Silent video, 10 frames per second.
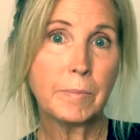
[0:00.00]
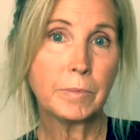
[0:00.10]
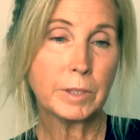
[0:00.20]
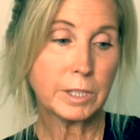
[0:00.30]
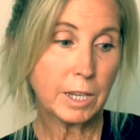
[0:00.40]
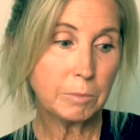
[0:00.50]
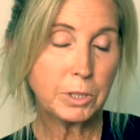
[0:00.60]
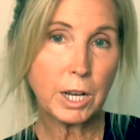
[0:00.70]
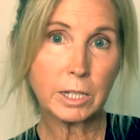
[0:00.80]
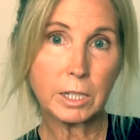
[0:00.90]

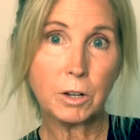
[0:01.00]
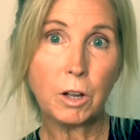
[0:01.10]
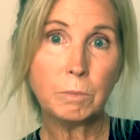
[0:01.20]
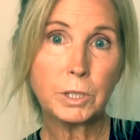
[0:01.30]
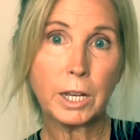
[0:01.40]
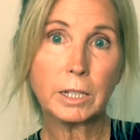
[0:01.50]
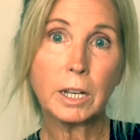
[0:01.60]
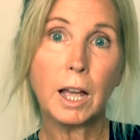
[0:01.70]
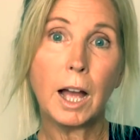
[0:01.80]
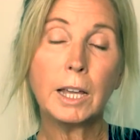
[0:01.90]
subject and object,
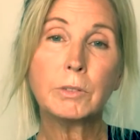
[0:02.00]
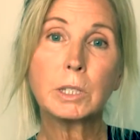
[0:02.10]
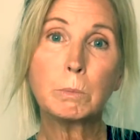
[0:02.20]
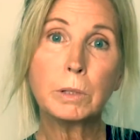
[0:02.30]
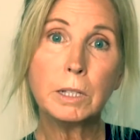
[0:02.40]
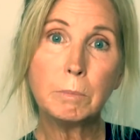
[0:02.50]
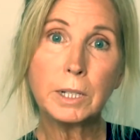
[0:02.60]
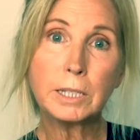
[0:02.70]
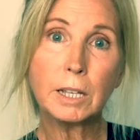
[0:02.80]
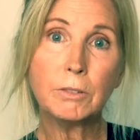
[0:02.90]
I have split
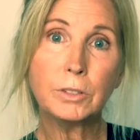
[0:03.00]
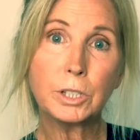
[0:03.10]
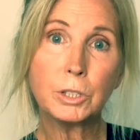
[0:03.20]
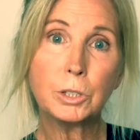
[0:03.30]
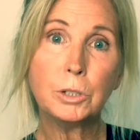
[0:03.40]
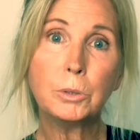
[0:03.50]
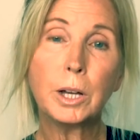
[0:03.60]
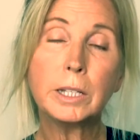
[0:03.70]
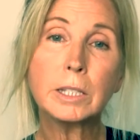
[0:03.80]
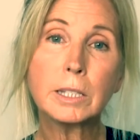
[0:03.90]
myself into two, and
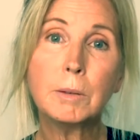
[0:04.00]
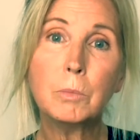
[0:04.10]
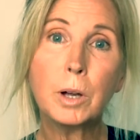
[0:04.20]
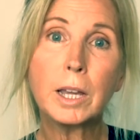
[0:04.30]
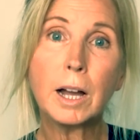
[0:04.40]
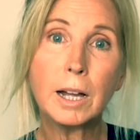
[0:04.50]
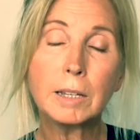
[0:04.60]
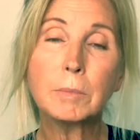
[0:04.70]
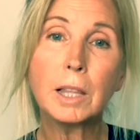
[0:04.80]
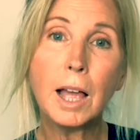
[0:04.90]
in some way I
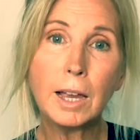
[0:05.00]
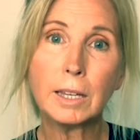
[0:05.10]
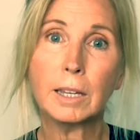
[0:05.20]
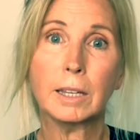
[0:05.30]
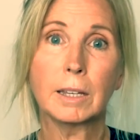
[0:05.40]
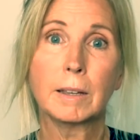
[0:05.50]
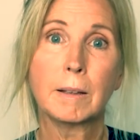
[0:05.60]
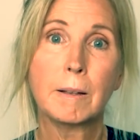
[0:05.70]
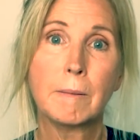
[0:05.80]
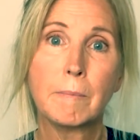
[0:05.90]
am lacking.
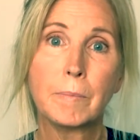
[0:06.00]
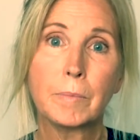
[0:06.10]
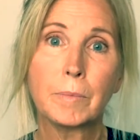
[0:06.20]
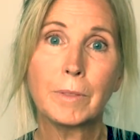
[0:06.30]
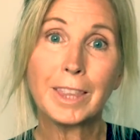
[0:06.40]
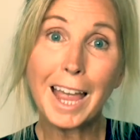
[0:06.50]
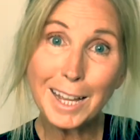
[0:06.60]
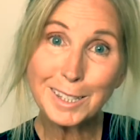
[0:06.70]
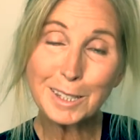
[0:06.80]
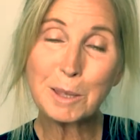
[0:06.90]

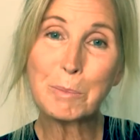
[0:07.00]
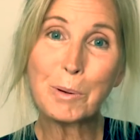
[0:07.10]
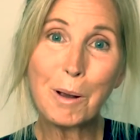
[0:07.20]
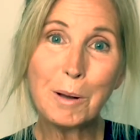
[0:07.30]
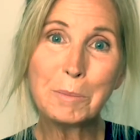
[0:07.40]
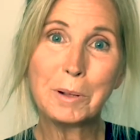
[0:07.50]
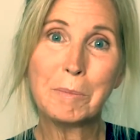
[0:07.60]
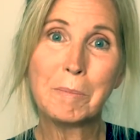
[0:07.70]
That's the problem.